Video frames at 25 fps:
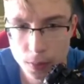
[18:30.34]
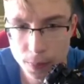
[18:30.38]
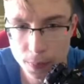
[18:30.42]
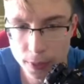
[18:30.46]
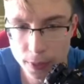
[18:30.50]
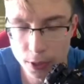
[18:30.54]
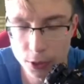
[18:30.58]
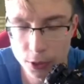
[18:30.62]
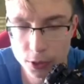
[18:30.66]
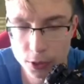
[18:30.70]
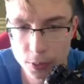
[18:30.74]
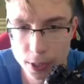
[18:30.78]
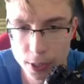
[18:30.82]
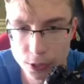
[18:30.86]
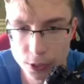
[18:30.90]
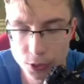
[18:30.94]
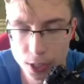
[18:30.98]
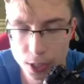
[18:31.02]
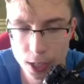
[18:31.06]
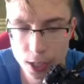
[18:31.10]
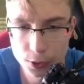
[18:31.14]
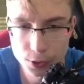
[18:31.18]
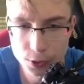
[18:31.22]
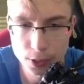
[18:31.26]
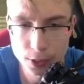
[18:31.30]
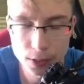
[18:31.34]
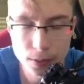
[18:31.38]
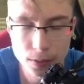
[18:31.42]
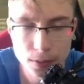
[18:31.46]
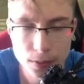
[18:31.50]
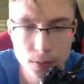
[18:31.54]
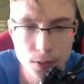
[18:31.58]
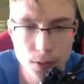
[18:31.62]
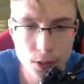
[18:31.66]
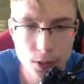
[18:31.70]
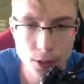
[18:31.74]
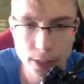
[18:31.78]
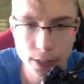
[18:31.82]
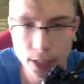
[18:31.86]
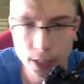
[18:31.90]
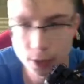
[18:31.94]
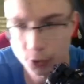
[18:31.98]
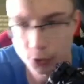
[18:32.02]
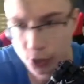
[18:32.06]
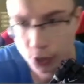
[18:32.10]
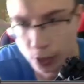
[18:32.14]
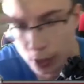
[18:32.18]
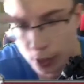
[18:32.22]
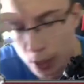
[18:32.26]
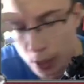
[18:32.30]
But Earthquake should actually knock out
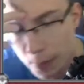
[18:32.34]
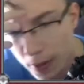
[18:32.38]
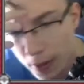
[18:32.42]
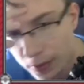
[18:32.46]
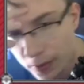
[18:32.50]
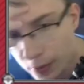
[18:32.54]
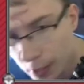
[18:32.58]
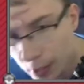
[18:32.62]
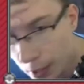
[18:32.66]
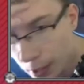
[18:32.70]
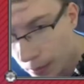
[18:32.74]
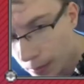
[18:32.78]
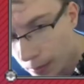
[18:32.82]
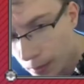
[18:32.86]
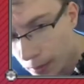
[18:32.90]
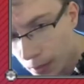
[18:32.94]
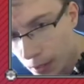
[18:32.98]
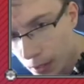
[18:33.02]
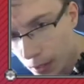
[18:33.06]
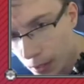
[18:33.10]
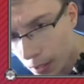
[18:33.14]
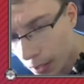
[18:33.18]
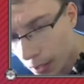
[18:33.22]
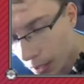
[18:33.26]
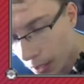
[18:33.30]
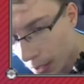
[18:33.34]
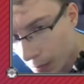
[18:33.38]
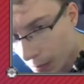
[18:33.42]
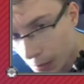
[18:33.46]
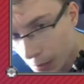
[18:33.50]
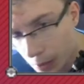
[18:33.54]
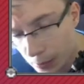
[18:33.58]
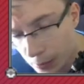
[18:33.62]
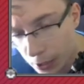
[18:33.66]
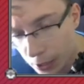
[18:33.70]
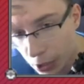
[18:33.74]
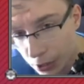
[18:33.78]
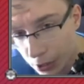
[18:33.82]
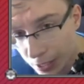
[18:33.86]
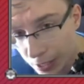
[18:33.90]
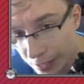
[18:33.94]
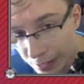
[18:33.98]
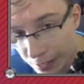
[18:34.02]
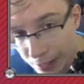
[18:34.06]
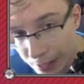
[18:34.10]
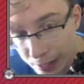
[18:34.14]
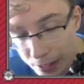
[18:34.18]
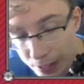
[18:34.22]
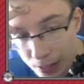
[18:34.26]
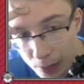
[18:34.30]
Jigglypuff here. But we got
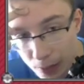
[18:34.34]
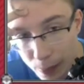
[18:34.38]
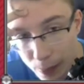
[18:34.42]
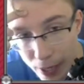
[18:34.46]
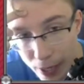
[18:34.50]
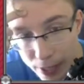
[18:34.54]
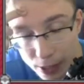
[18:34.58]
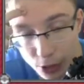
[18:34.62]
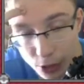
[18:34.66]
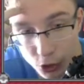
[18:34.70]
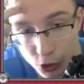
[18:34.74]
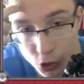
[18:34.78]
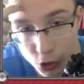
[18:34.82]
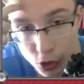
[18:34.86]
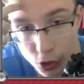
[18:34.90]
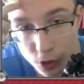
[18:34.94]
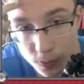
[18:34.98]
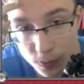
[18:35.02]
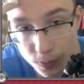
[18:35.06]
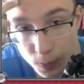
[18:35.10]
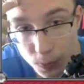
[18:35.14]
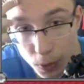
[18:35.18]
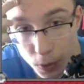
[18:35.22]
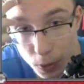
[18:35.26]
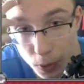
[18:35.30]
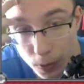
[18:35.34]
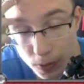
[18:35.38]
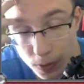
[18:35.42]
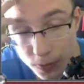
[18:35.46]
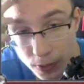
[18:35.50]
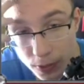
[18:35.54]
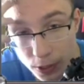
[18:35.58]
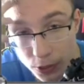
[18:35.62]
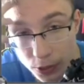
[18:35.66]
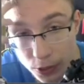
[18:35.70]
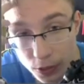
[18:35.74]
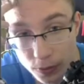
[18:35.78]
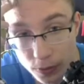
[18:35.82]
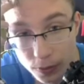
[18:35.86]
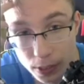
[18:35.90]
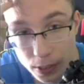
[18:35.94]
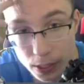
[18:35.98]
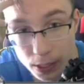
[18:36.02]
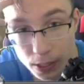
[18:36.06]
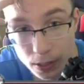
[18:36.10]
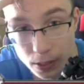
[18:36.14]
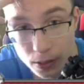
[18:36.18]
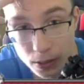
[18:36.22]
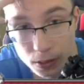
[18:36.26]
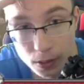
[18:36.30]
Indeedee in the back that should probably finish off
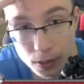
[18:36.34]
the